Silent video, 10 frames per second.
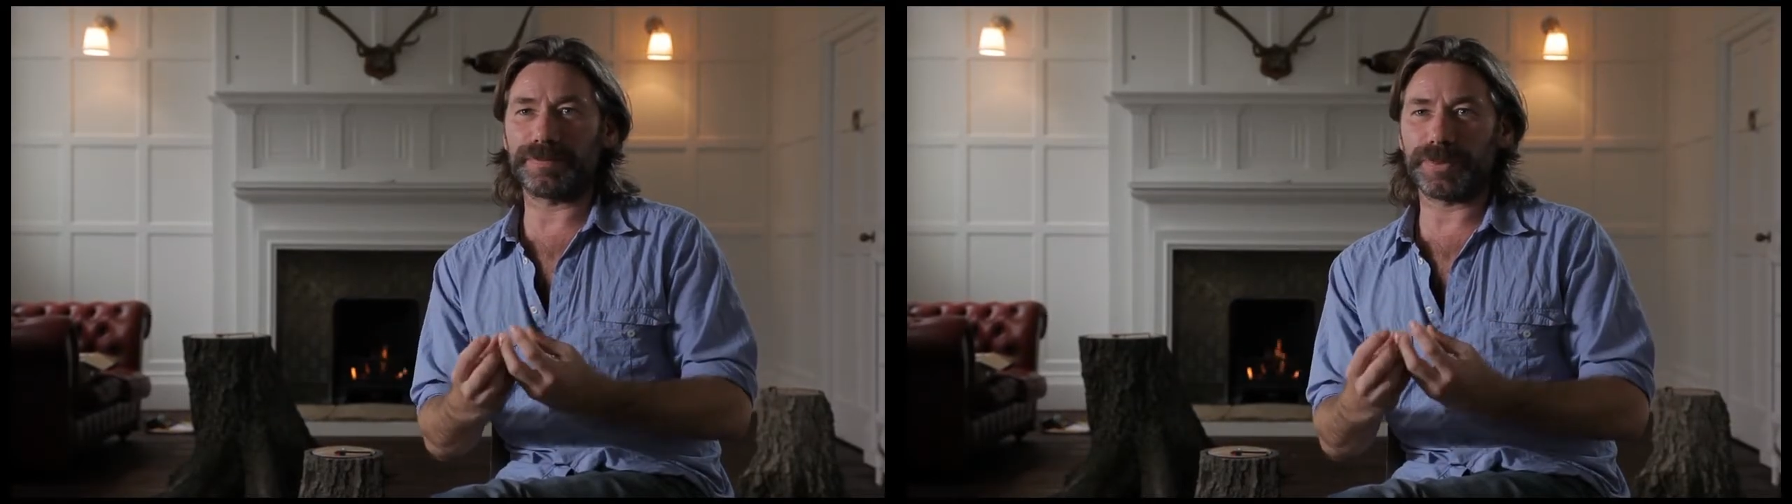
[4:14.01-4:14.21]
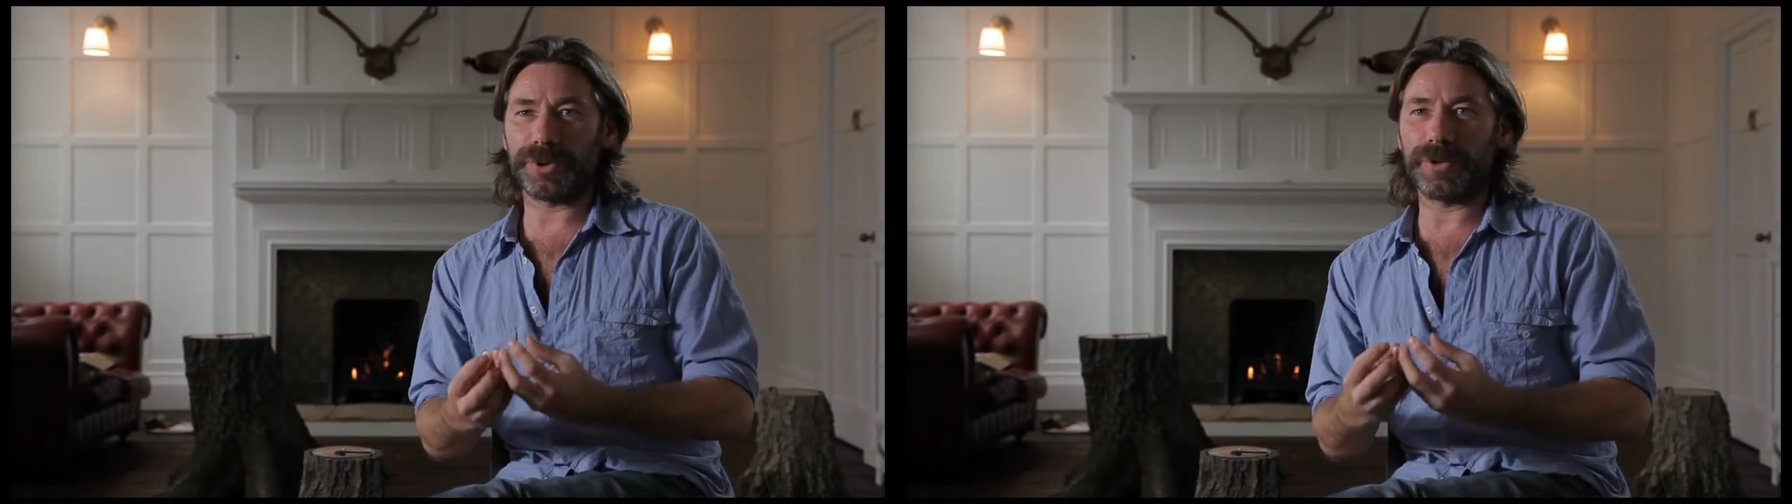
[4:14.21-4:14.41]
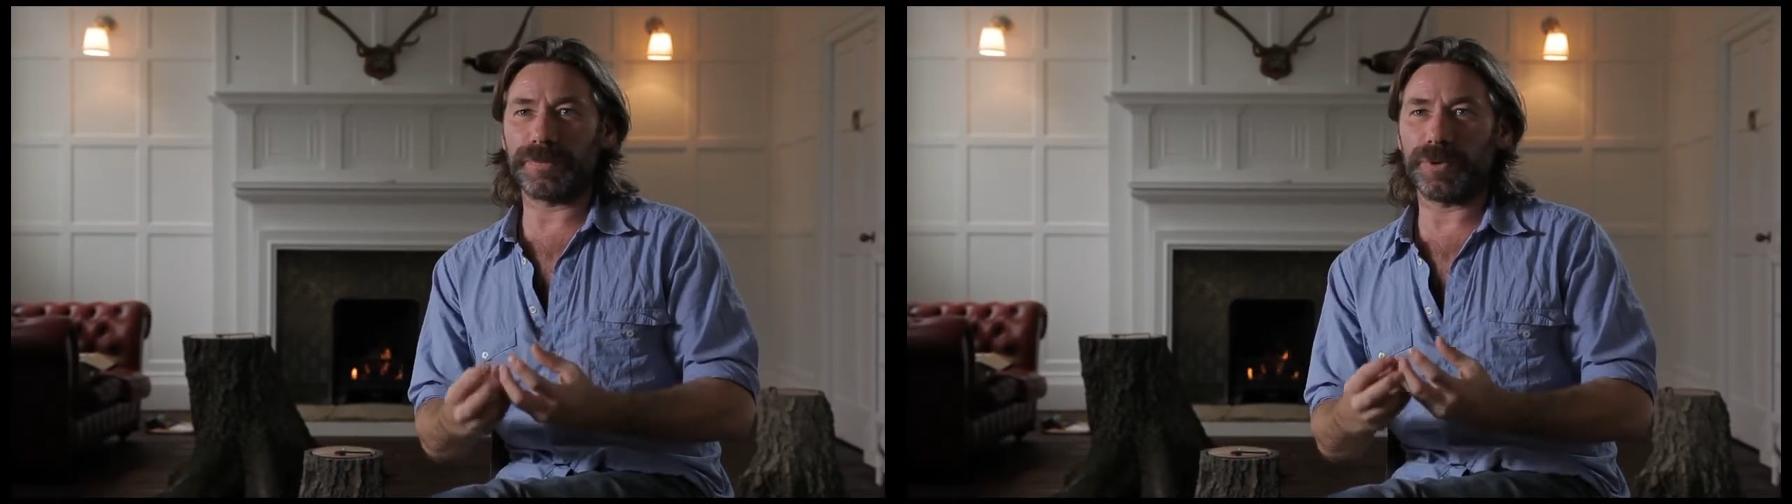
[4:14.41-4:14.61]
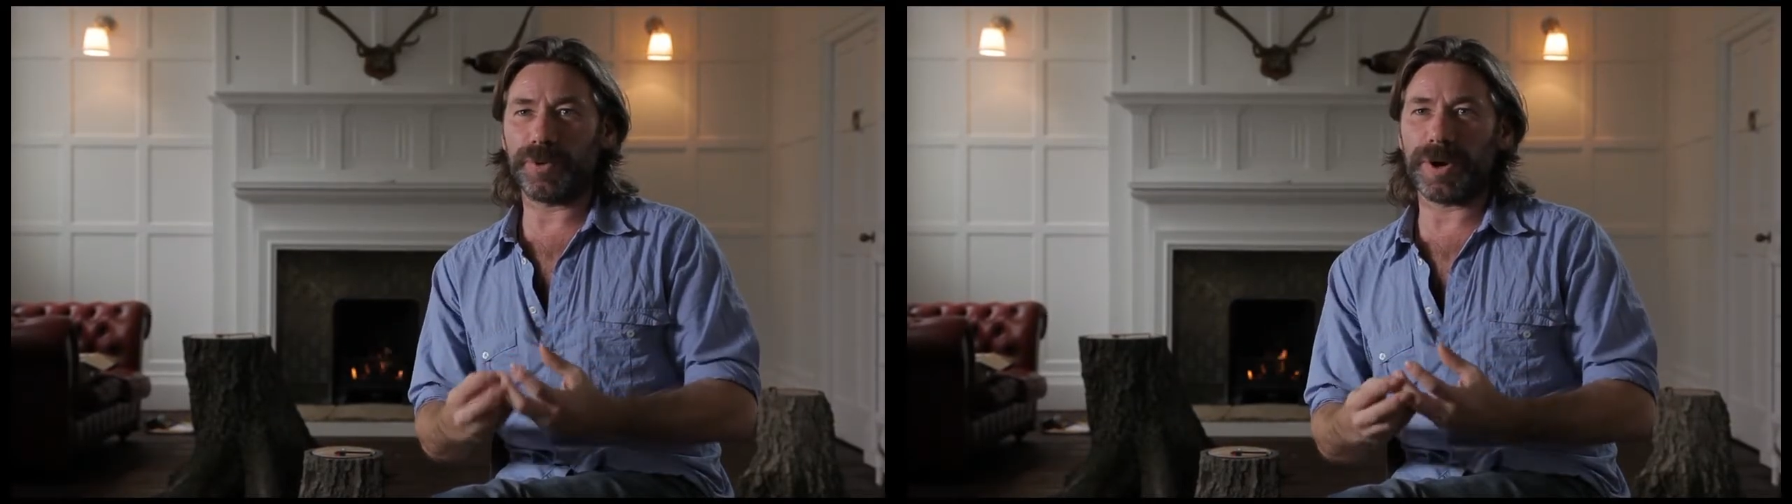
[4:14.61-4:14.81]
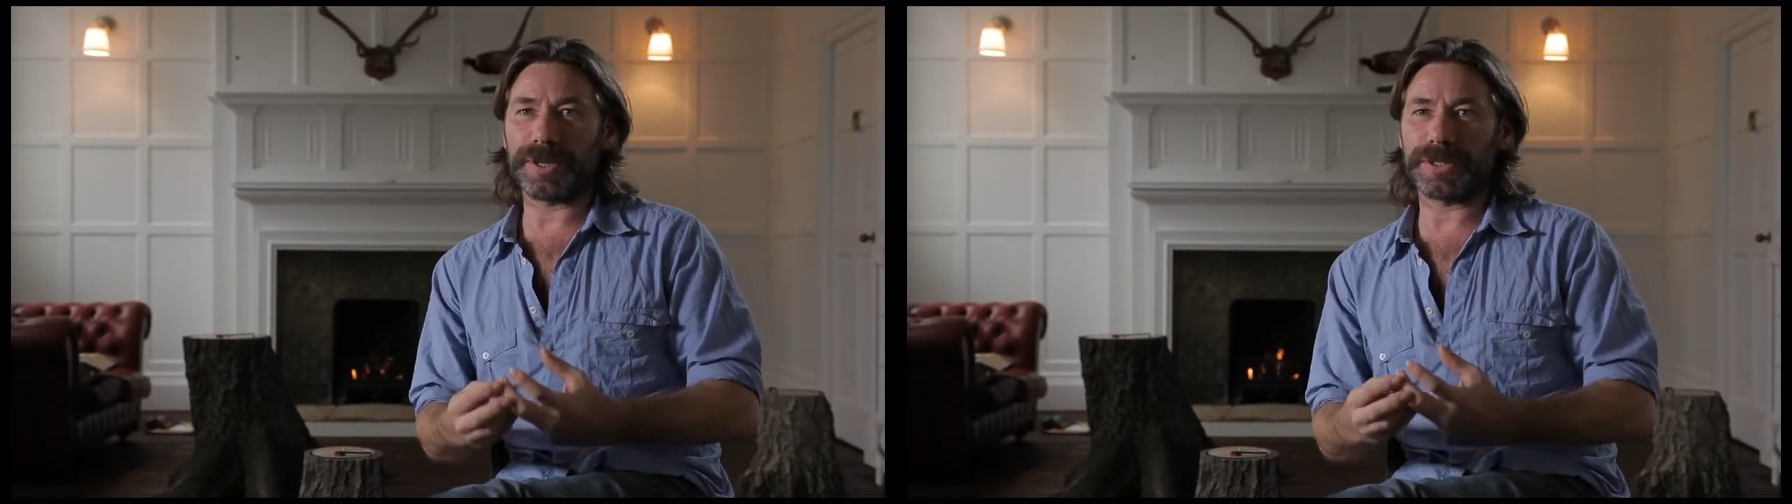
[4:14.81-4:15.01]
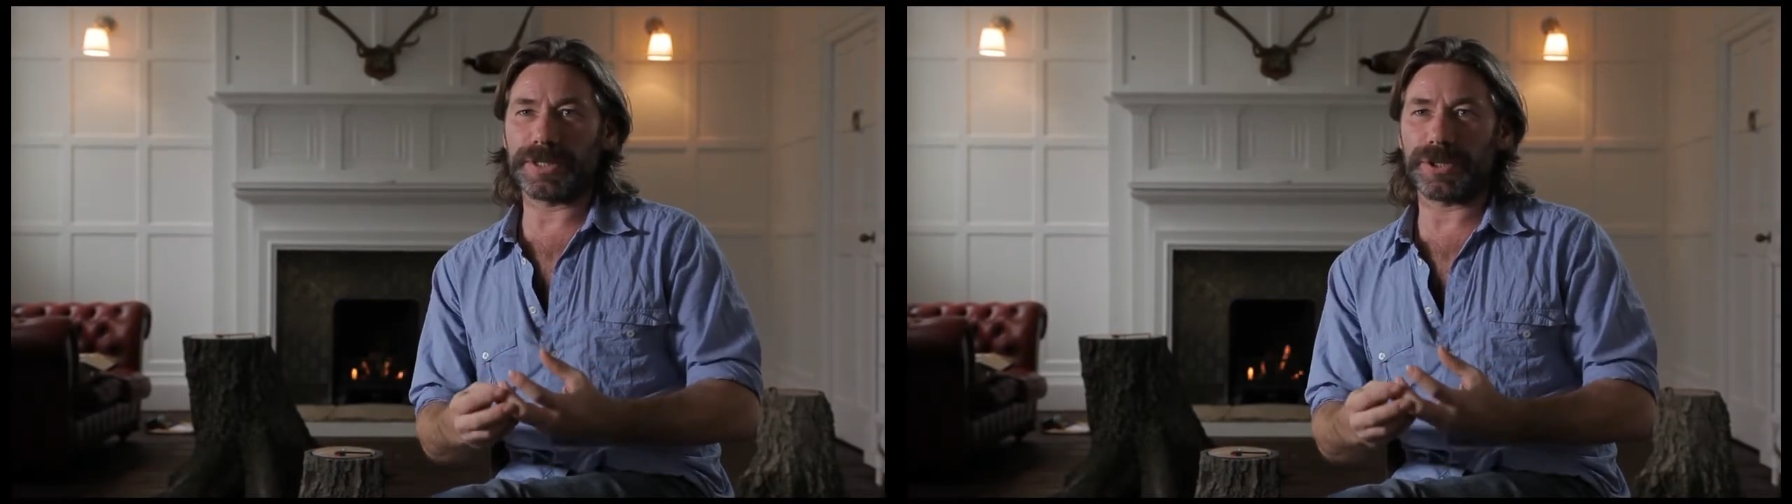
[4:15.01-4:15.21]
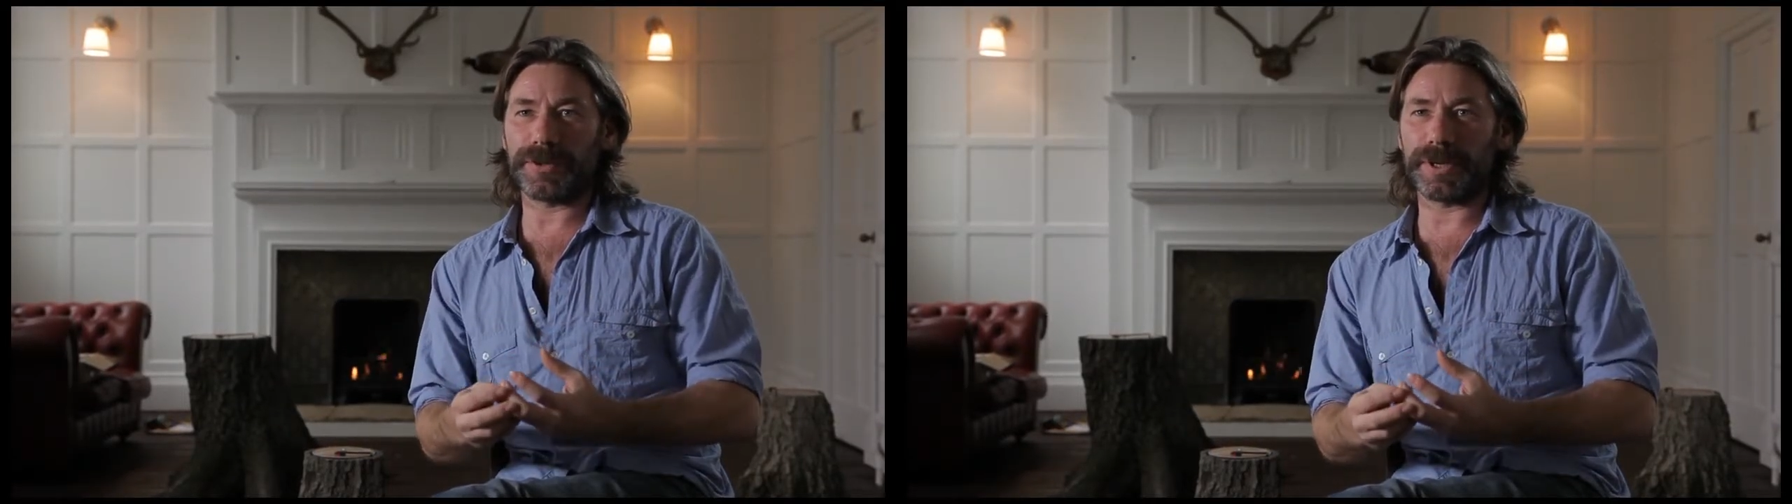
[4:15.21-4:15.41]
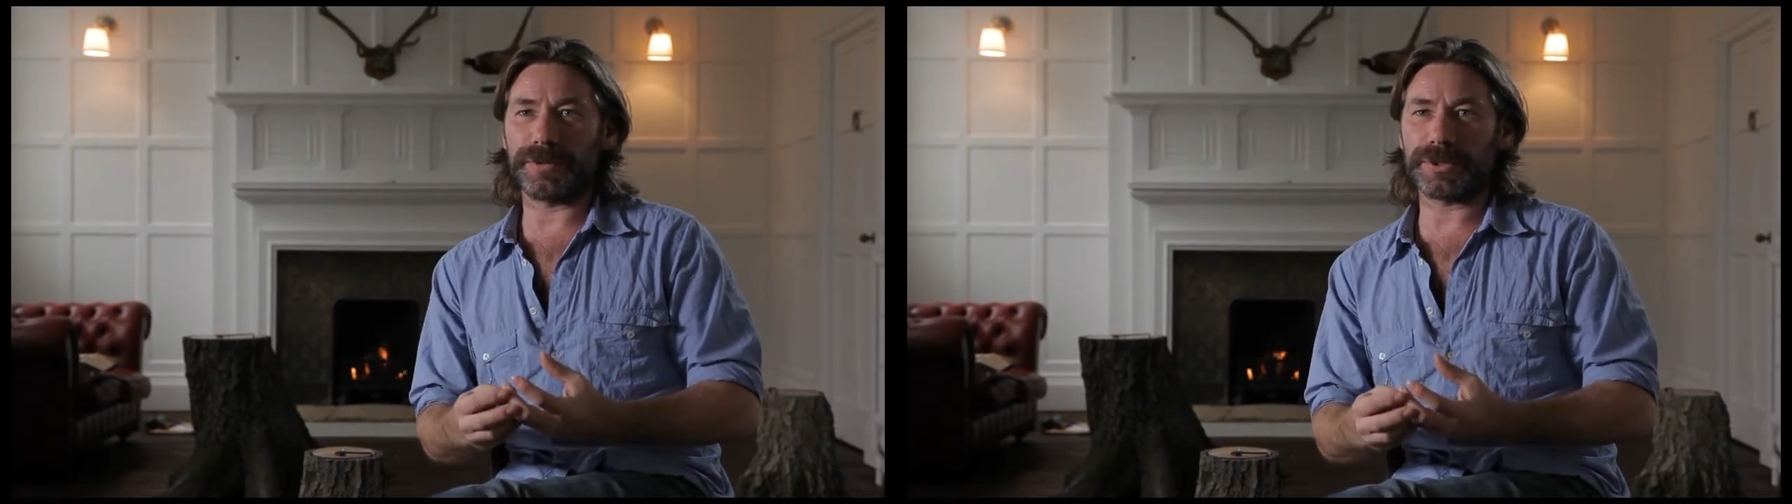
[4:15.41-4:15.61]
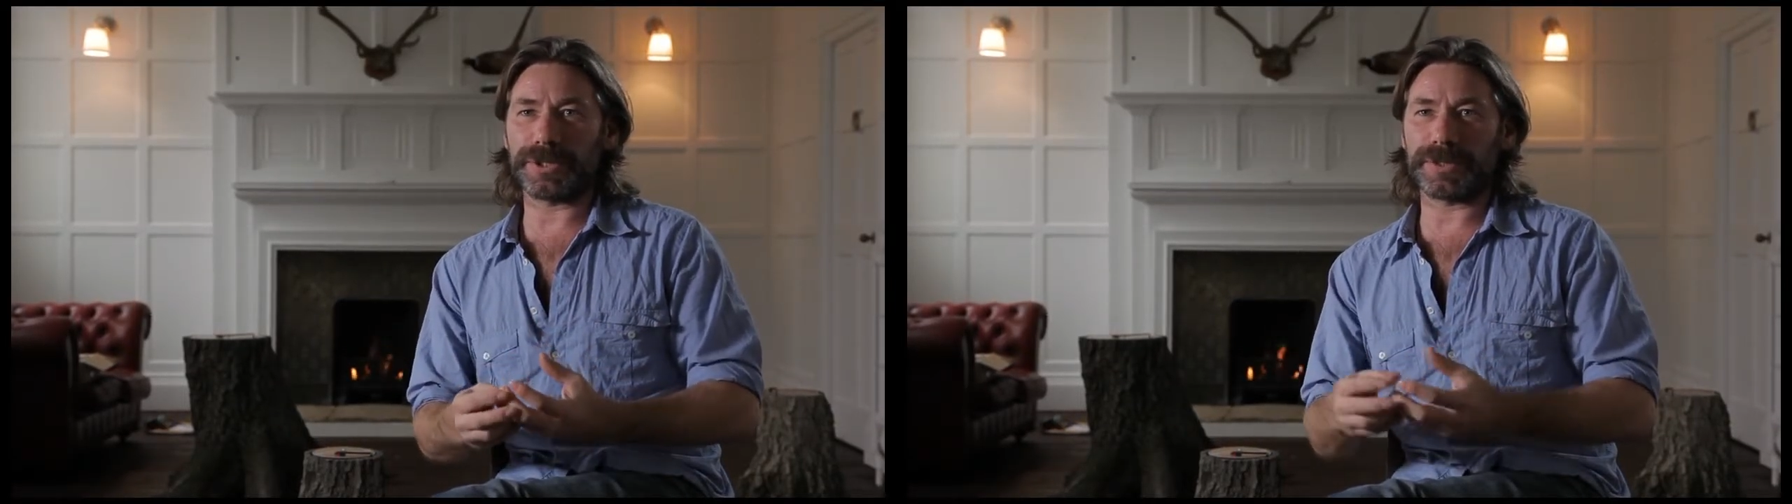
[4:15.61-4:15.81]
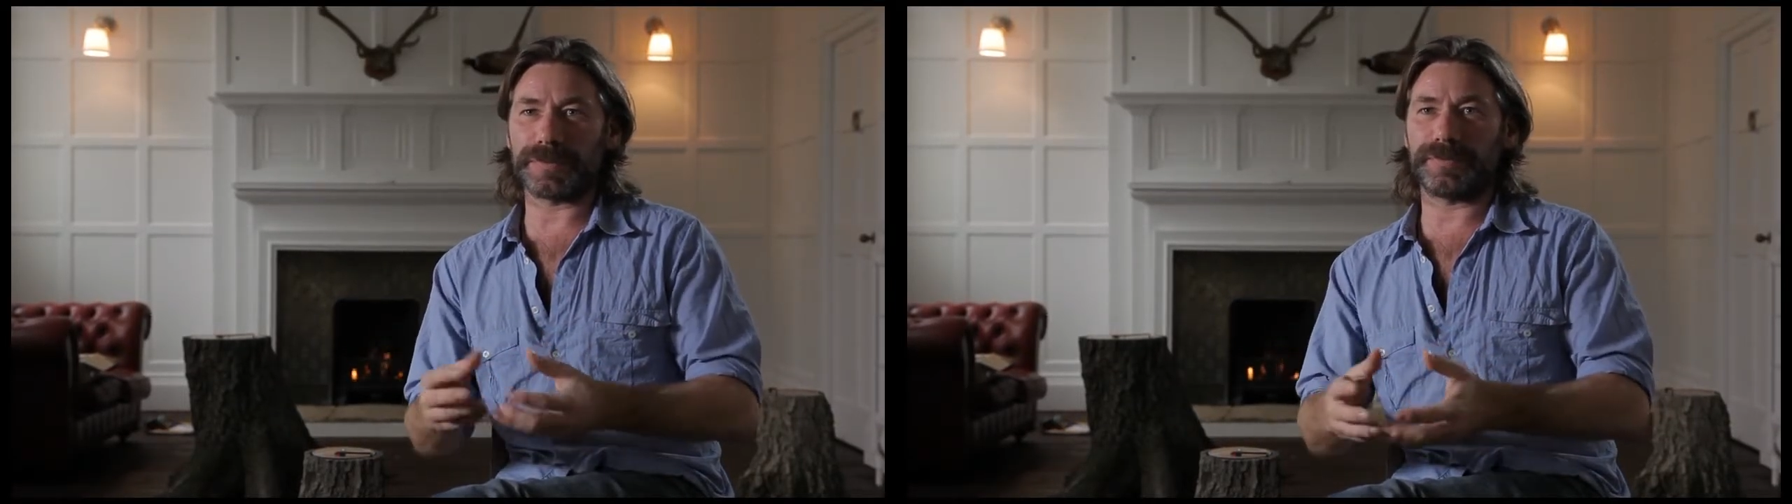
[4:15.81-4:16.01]
beautiful quality to it, which
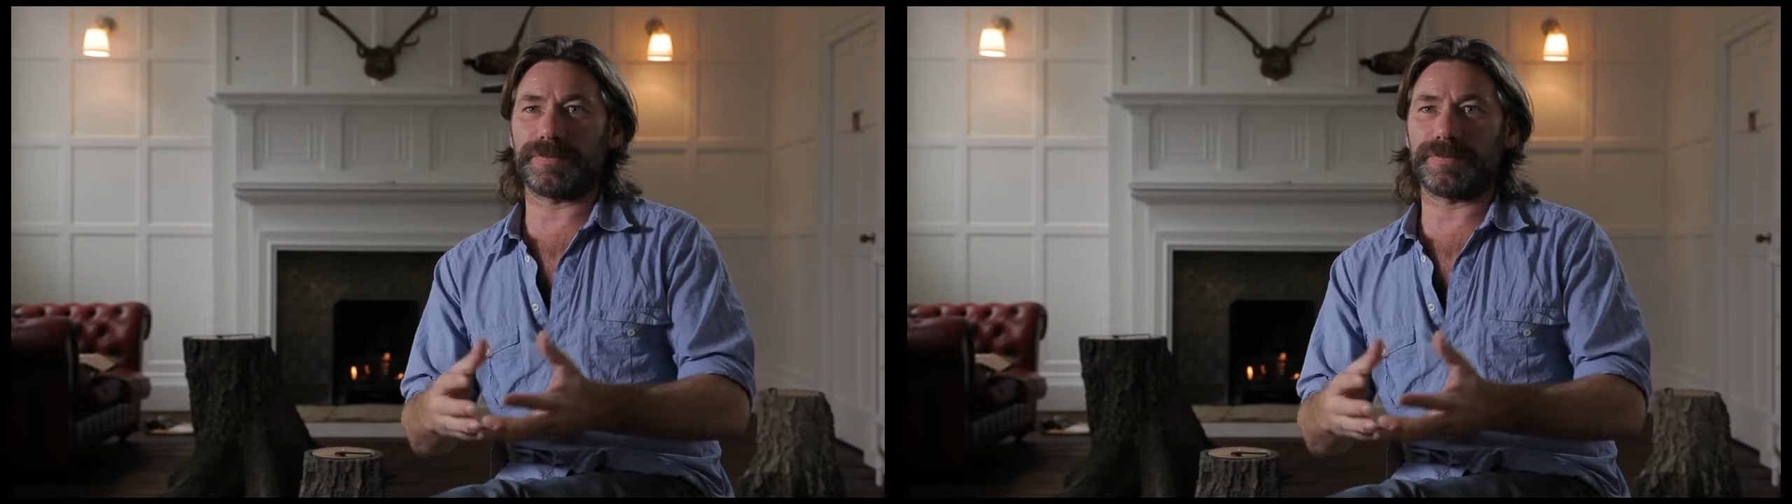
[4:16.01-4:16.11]
is